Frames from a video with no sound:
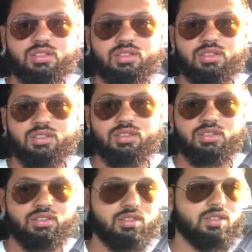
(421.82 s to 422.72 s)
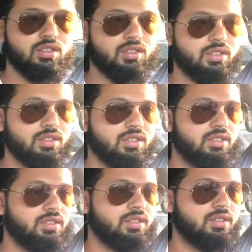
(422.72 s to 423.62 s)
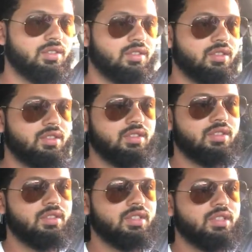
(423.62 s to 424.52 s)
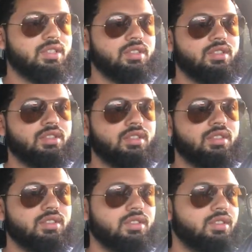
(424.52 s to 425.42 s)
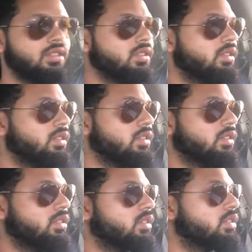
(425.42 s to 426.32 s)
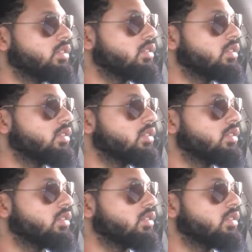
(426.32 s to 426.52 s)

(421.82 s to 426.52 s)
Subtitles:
This person isn't speaking.